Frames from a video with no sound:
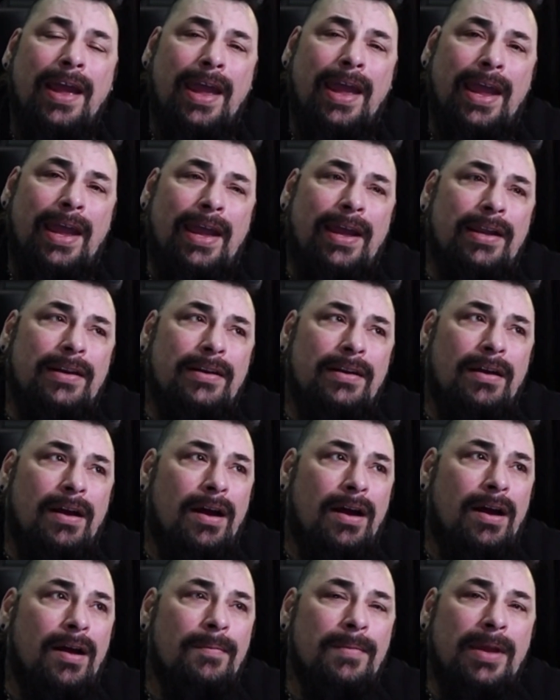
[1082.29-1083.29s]
And
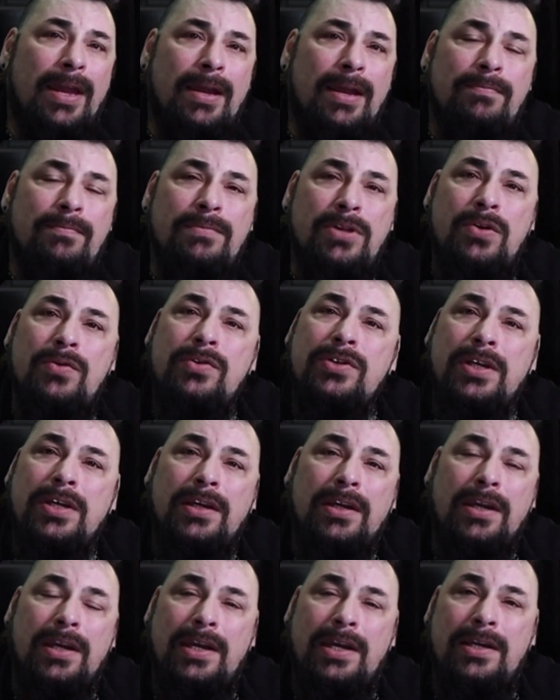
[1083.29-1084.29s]

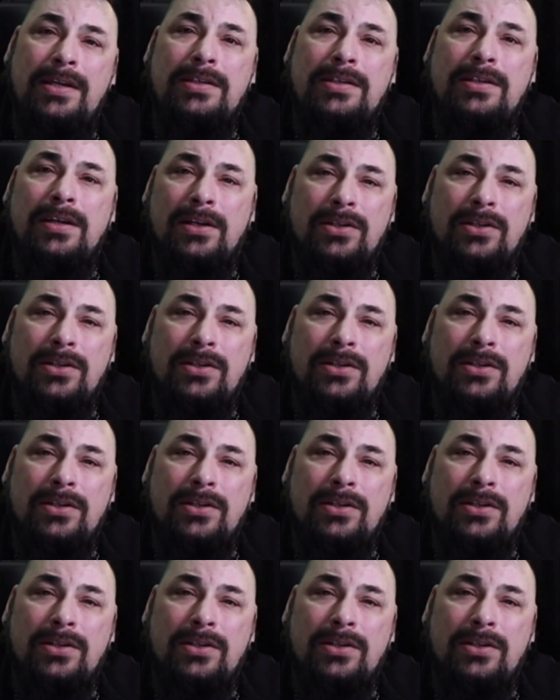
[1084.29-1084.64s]
music is a